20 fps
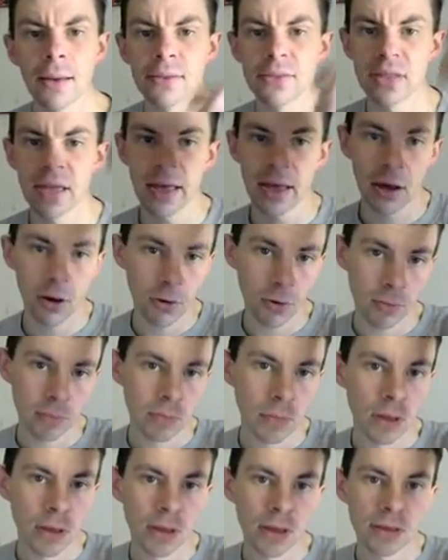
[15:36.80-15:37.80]
Now,
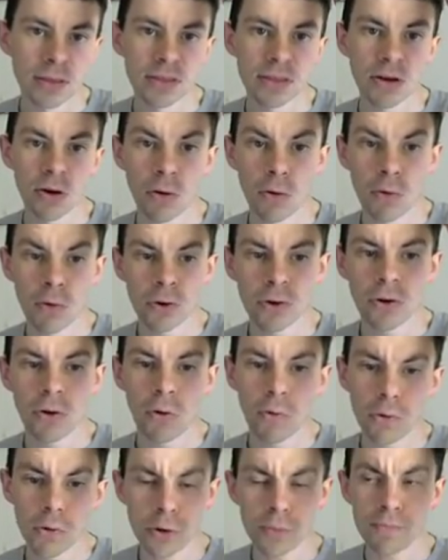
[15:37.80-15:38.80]
the
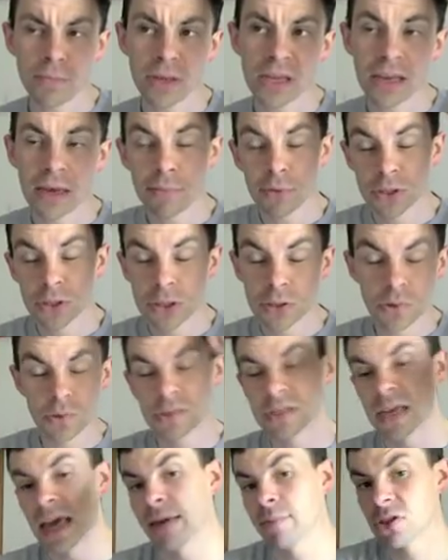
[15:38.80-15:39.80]
Auron being able to do
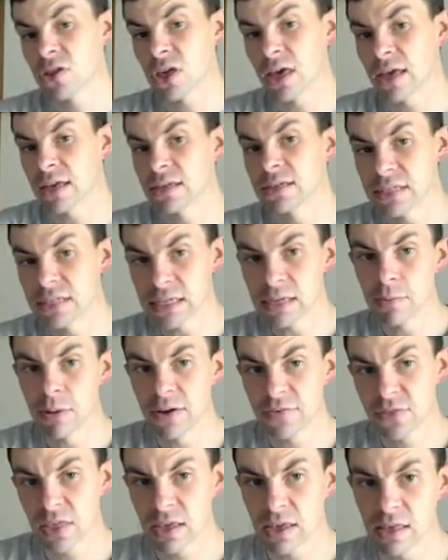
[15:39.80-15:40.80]
damage and
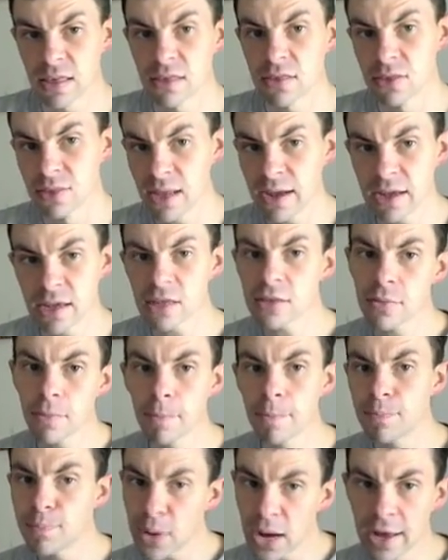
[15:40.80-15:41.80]
debuffing is nice,
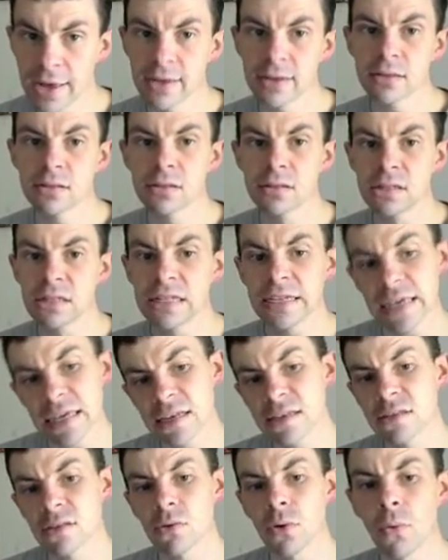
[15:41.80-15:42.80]
but
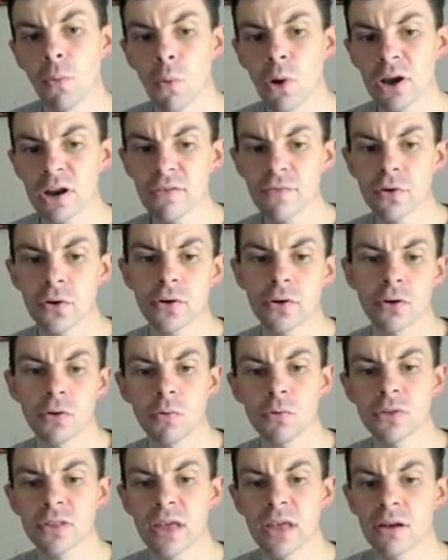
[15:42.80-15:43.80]
Lid, one of her
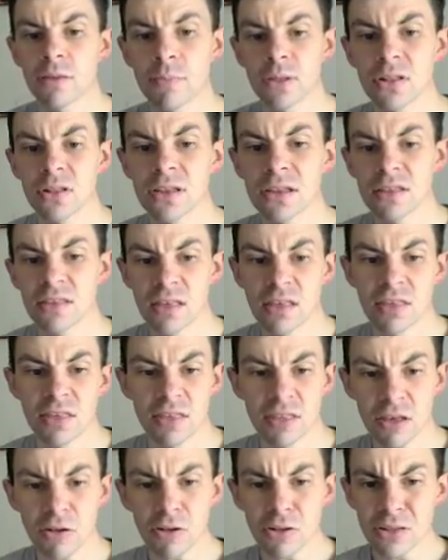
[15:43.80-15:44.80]
cooldown abilities is
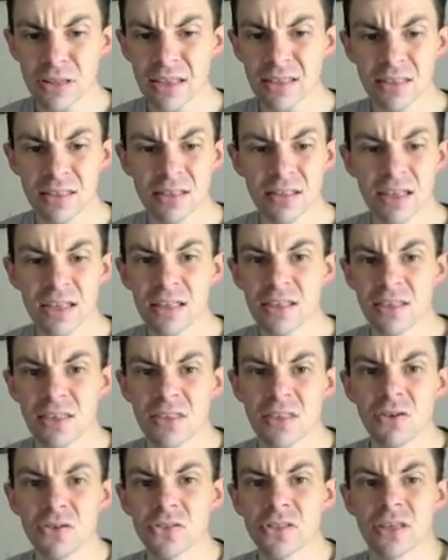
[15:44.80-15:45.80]
still
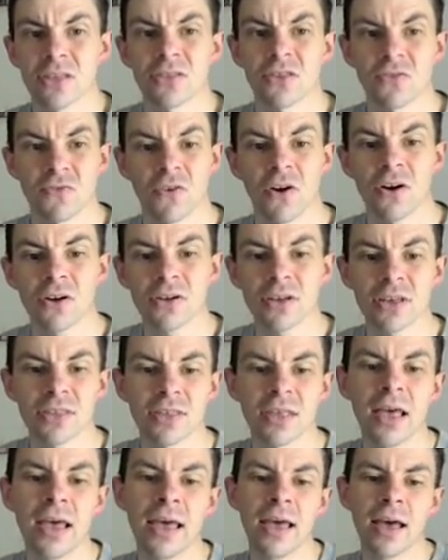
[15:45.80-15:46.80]
the
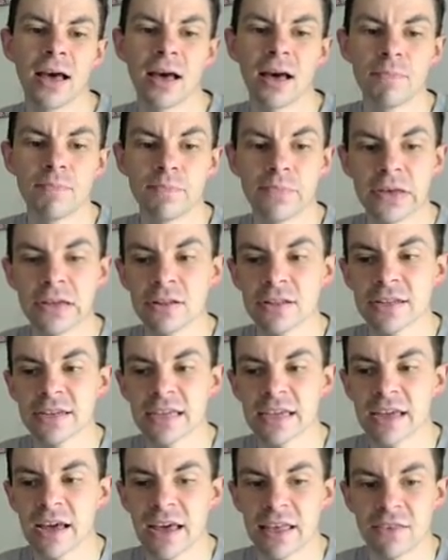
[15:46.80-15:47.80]
strongest
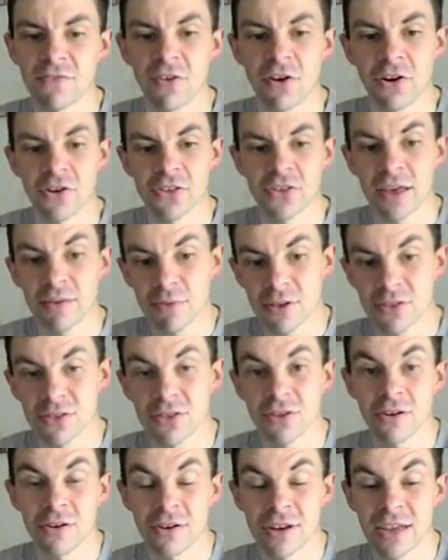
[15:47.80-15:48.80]
ability as far as I'm
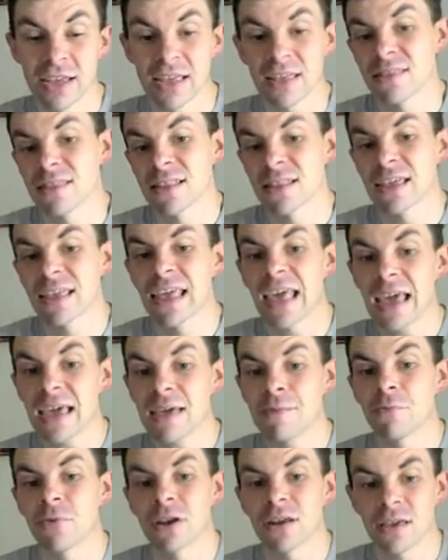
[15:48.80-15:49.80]
concerned in the
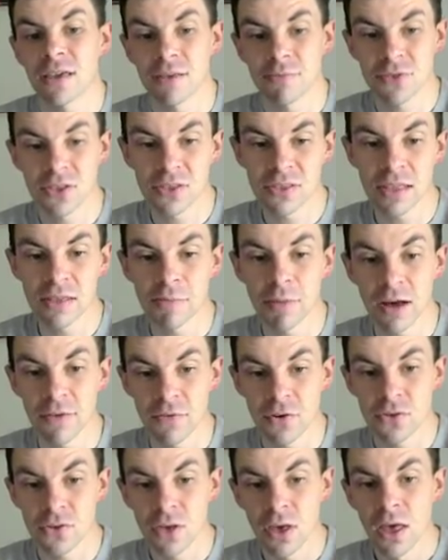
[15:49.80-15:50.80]
game when it comes to
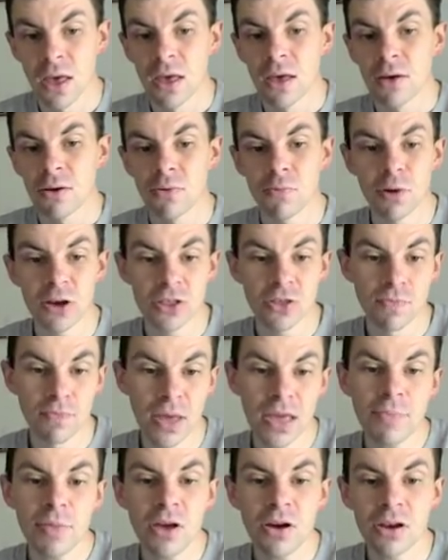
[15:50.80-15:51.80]
debuffers, which
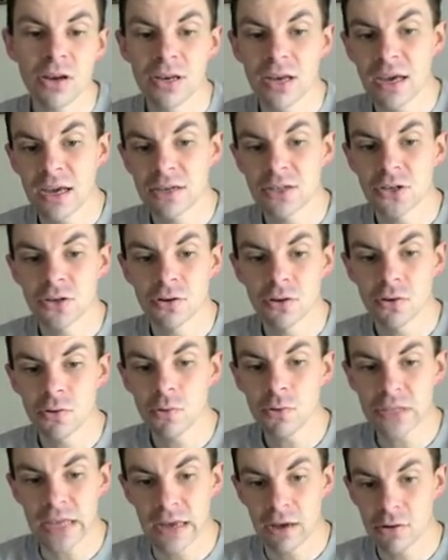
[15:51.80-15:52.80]
may be on a 9-turn
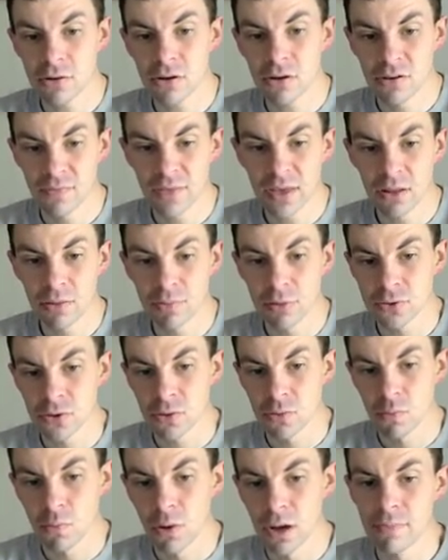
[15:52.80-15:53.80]
cooldown on available
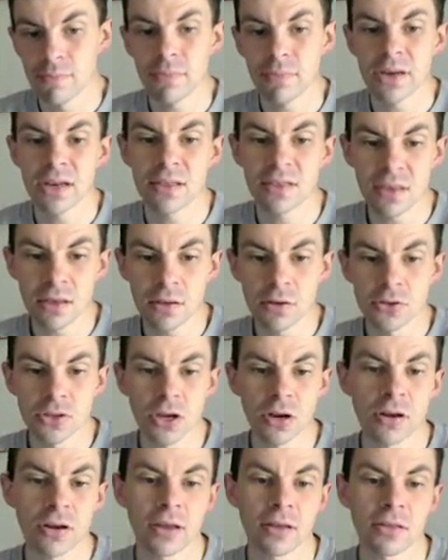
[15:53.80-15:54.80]
turn 1, but it's single
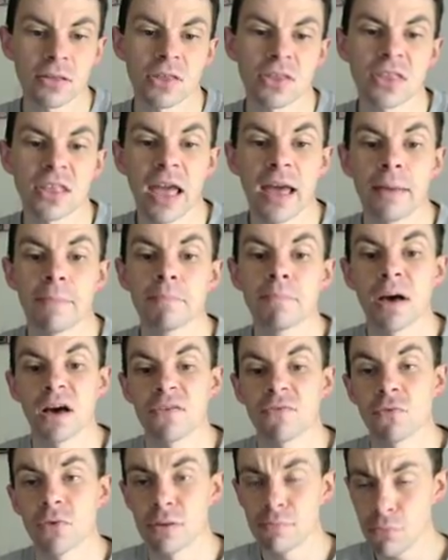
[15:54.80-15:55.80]
target stat
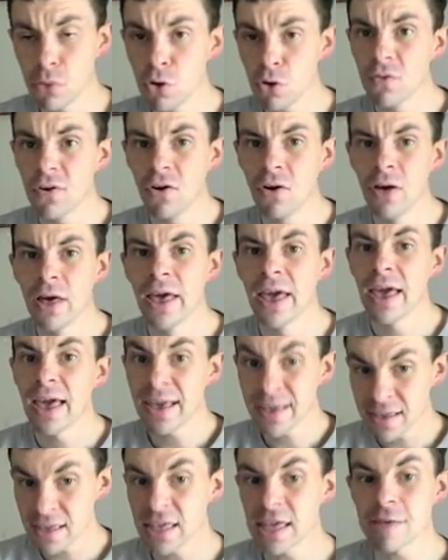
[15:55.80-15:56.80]
buff removal
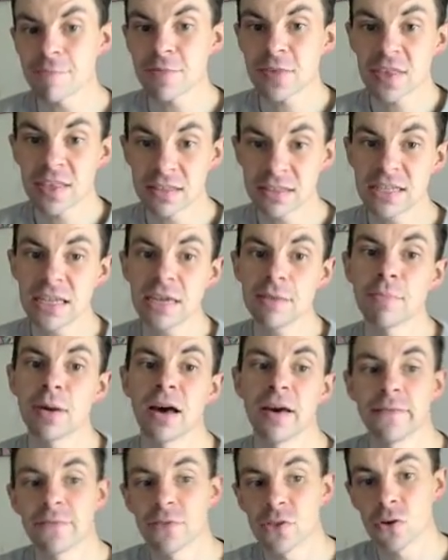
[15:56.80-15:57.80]
and keeps the debuff.